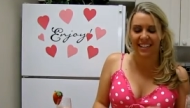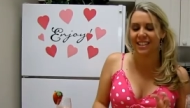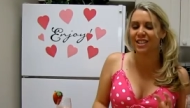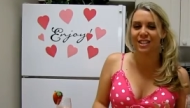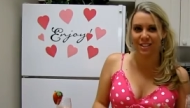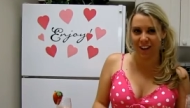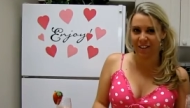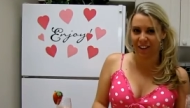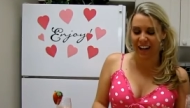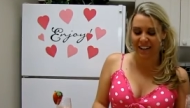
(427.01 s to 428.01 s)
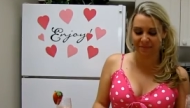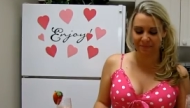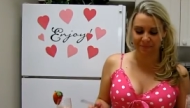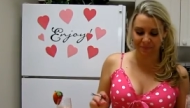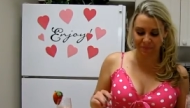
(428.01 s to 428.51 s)
It's so great.
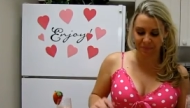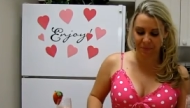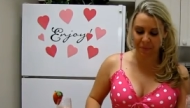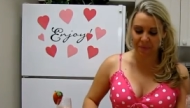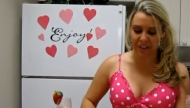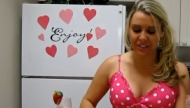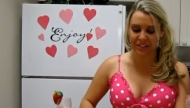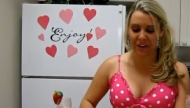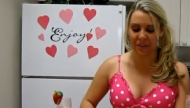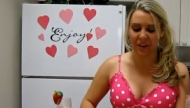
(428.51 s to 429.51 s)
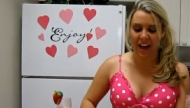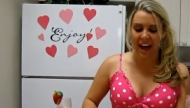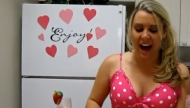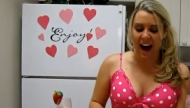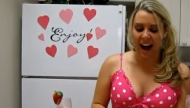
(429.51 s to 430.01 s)
So
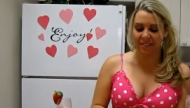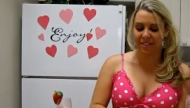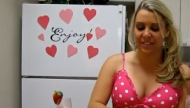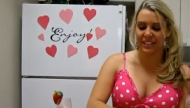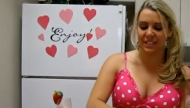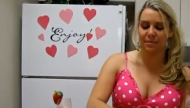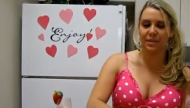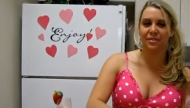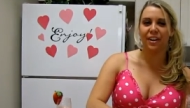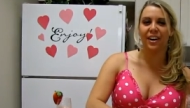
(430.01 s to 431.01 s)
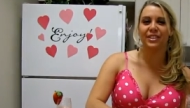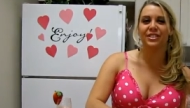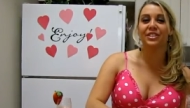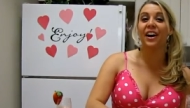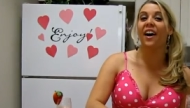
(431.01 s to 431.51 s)
I'm going to move on
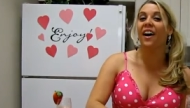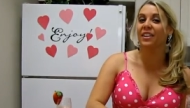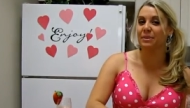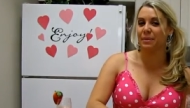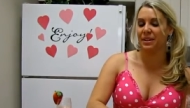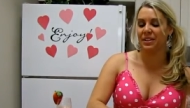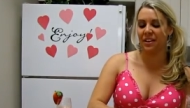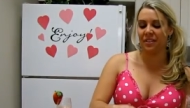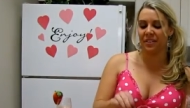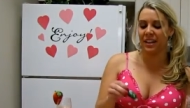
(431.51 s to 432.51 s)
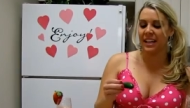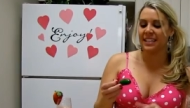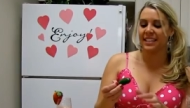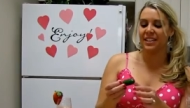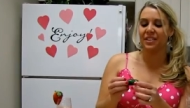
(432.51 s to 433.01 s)
to the jalapeno
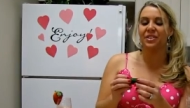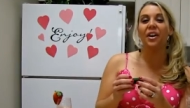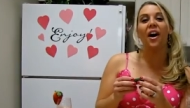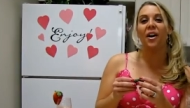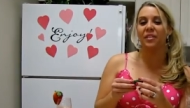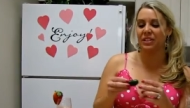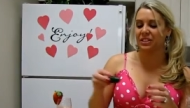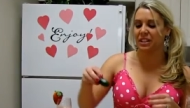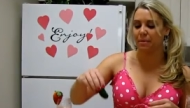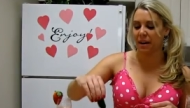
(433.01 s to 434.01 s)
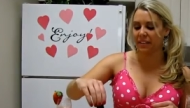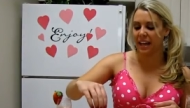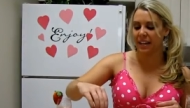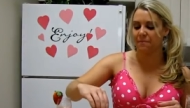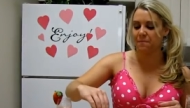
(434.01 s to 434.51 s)
because I know you're all wondering about
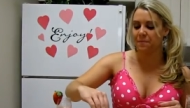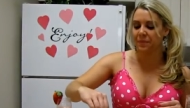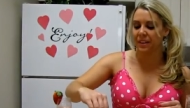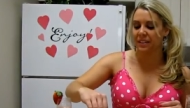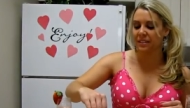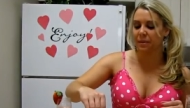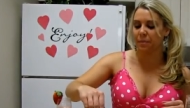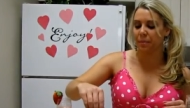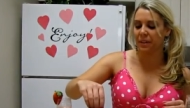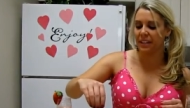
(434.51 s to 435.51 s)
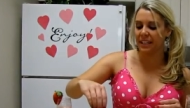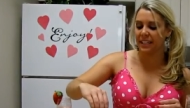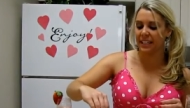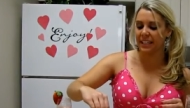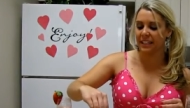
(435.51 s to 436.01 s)
that. So I'm going to put it
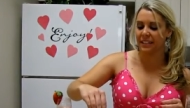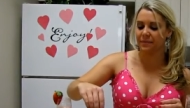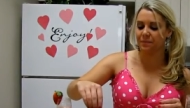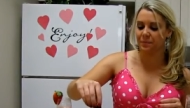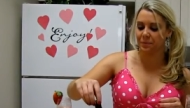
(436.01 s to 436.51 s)
in here.